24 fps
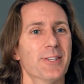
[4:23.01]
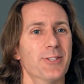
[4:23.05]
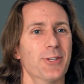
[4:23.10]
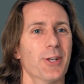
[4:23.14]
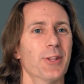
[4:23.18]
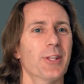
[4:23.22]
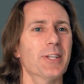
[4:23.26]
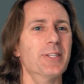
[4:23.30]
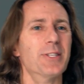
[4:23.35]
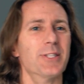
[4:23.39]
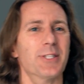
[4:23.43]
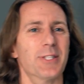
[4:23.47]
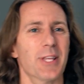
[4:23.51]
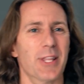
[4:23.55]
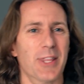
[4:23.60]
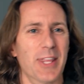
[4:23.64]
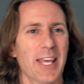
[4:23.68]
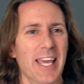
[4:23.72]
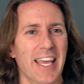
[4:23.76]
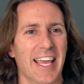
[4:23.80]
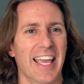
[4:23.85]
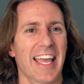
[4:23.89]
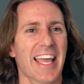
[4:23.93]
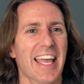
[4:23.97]
So this is the
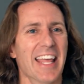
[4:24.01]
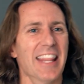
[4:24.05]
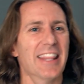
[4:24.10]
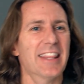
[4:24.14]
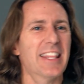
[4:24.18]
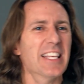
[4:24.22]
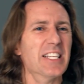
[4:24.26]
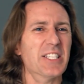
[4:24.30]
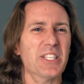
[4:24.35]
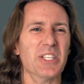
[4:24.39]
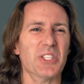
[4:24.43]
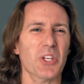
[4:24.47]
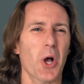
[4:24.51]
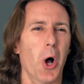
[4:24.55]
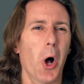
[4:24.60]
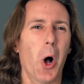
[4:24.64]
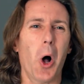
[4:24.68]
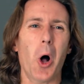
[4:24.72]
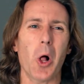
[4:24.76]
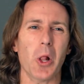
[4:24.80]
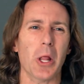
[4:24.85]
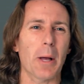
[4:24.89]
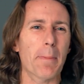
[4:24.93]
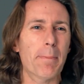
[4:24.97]
thing. This is
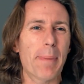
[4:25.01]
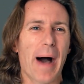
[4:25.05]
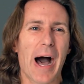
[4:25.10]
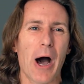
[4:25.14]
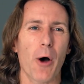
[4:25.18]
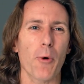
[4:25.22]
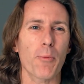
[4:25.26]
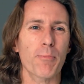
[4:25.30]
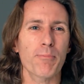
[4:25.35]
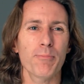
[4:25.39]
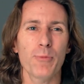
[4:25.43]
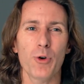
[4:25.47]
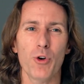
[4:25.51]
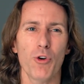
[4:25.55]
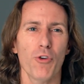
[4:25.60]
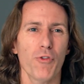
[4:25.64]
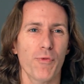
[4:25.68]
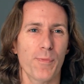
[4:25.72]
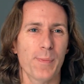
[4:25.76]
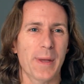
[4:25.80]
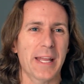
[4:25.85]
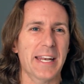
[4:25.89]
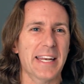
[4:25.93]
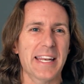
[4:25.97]
all about
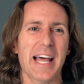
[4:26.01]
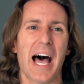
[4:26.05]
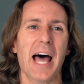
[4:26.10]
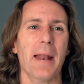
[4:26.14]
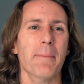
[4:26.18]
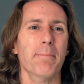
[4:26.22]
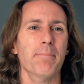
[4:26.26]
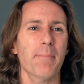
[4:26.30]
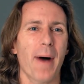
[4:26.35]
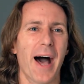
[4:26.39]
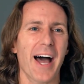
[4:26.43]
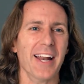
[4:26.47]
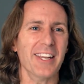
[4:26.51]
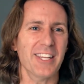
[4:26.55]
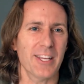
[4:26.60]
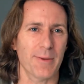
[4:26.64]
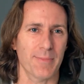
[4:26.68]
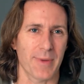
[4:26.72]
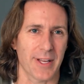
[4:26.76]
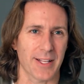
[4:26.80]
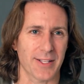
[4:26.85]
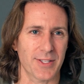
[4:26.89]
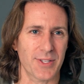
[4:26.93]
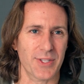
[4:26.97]
movement, not
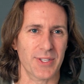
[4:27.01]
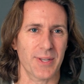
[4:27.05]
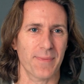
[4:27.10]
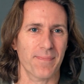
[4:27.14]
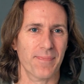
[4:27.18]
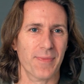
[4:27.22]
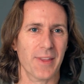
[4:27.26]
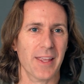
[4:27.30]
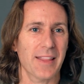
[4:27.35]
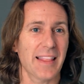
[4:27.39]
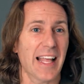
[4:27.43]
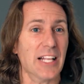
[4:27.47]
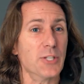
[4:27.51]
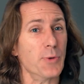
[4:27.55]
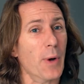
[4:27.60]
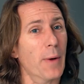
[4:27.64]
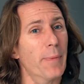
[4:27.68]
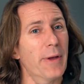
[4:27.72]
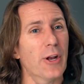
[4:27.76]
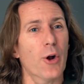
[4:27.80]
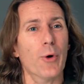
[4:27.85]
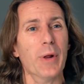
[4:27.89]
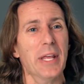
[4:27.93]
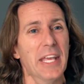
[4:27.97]
monuments. That's why
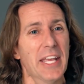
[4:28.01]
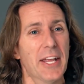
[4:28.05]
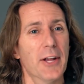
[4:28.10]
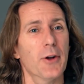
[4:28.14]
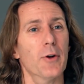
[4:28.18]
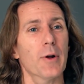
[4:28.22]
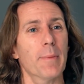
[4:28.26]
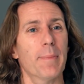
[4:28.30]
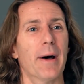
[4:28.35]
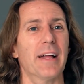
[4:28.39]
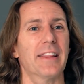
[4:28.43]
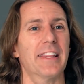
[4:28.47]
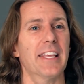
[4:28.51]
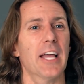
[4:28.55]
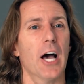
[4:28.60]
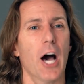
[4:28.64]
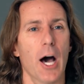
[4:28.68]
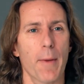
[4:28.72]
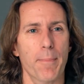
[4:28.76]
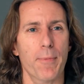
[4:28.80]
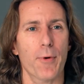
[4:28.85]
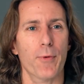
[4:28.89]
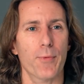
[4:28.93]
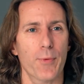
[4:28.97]
we don't hear about the
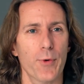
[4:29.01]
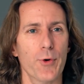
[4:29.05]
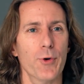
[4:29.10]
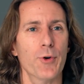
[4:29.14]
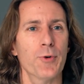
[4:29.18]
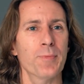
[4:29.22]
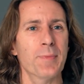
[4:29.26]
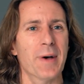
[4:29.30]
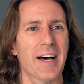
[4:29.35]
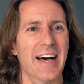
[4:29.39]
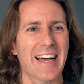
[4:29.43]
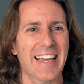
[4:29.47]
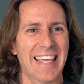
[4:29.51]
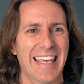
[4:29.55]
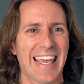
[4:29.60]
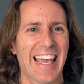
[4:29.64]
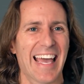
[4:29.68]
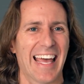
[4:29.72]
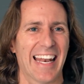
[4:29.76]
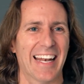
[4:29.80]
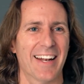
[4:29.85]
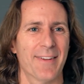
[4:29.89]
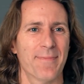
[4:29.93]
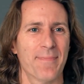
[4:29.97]
upper room
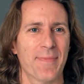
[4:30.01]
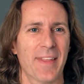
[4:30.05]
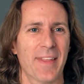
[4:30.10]
again.